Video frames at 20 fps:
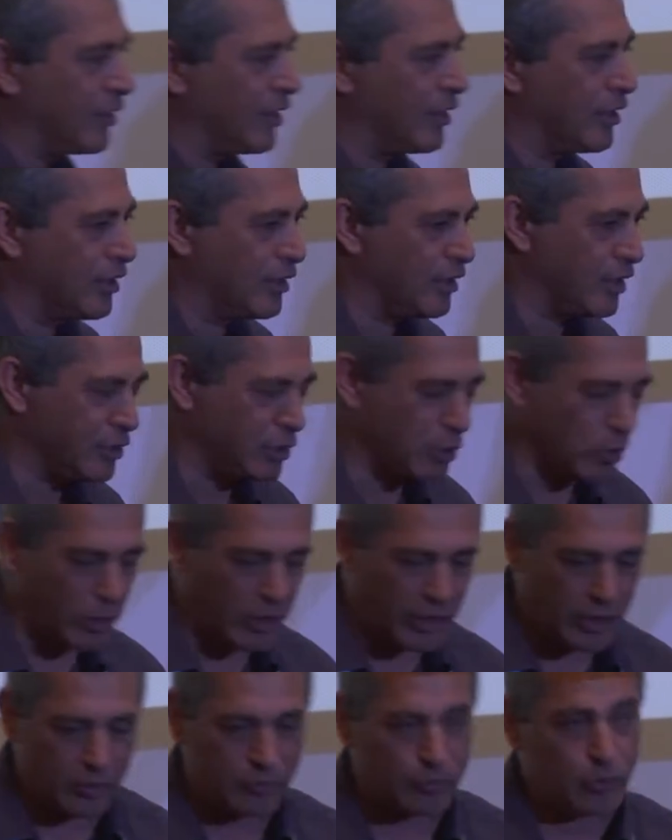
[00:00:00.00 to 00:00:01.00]
a new
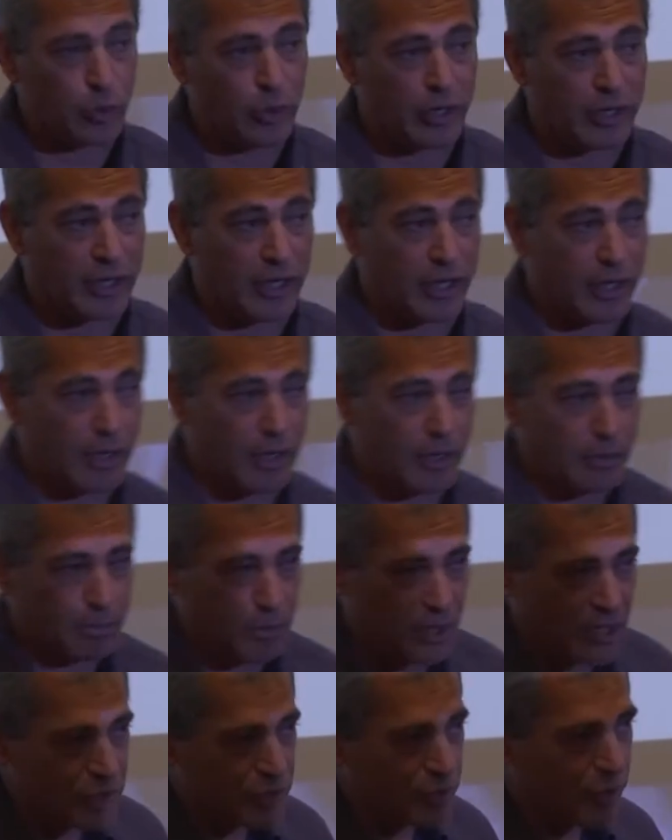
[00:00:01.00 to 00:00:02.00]
way of doing
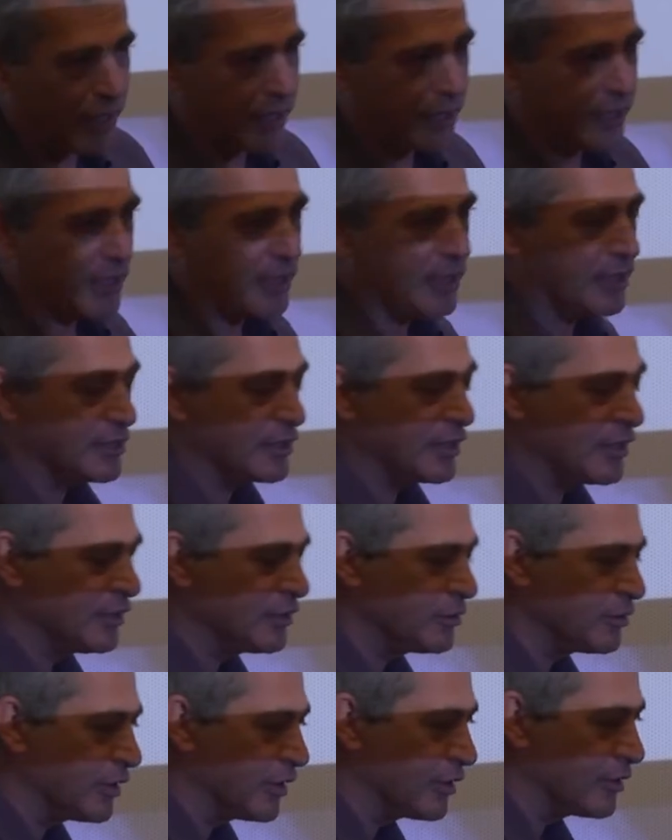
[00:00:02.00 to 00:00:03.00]
page ranking in the
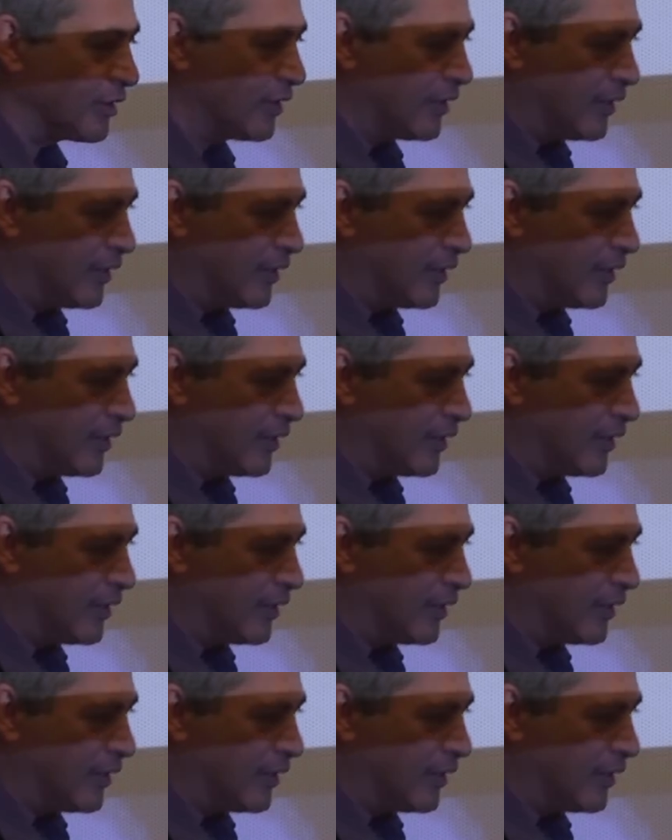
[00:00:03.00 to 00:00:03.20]
internet,